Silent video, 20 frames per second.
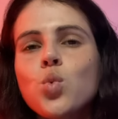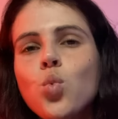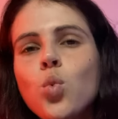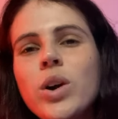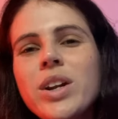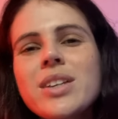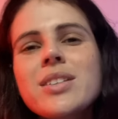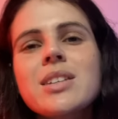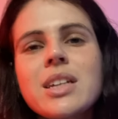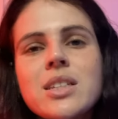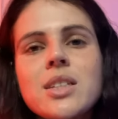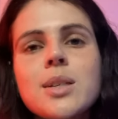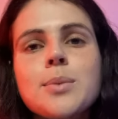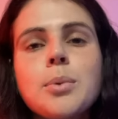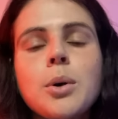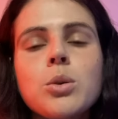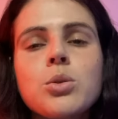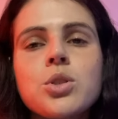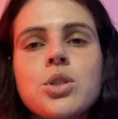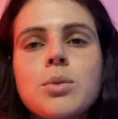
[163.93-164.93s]
What is that
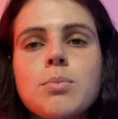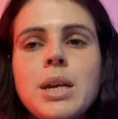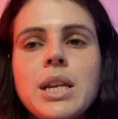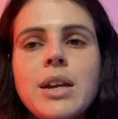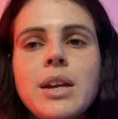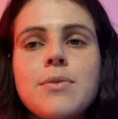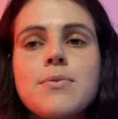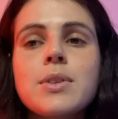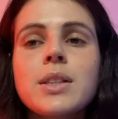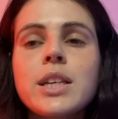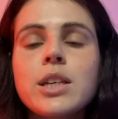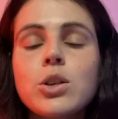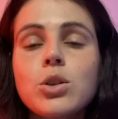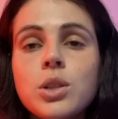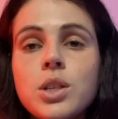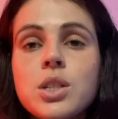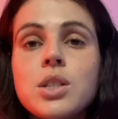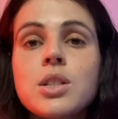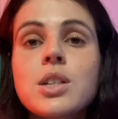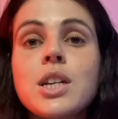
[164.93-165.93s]
supposed to mean? I feel like you're
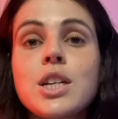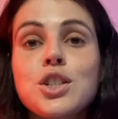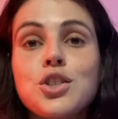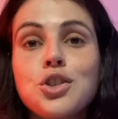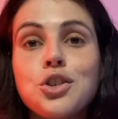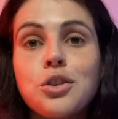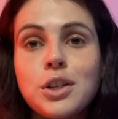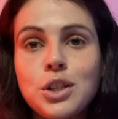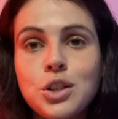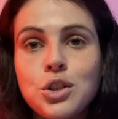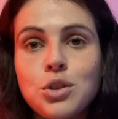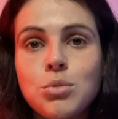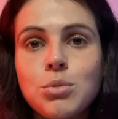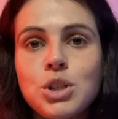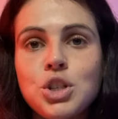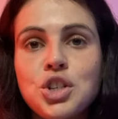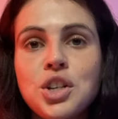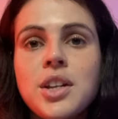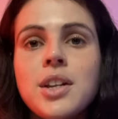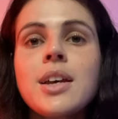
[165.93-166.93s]
listening to your
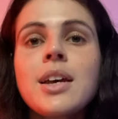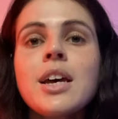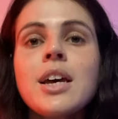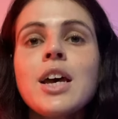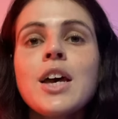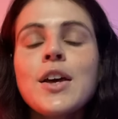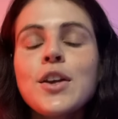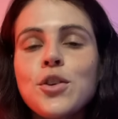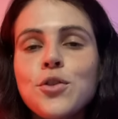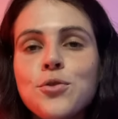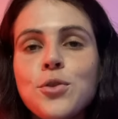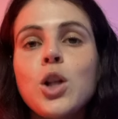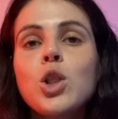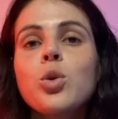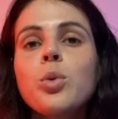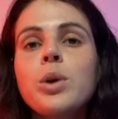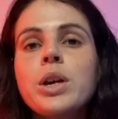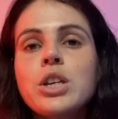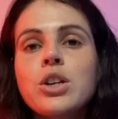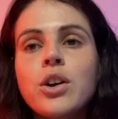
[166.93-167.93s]
intuition, you're
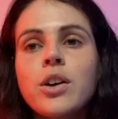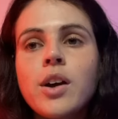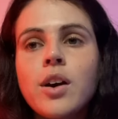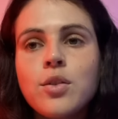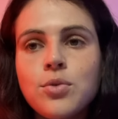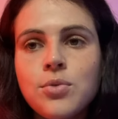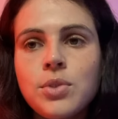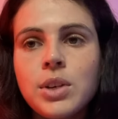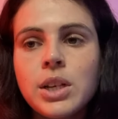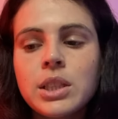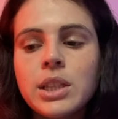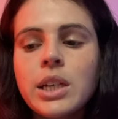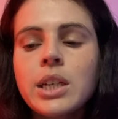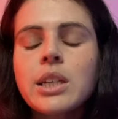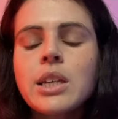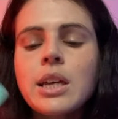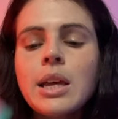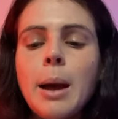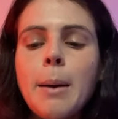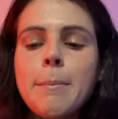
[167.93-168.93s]
following your gut feeling.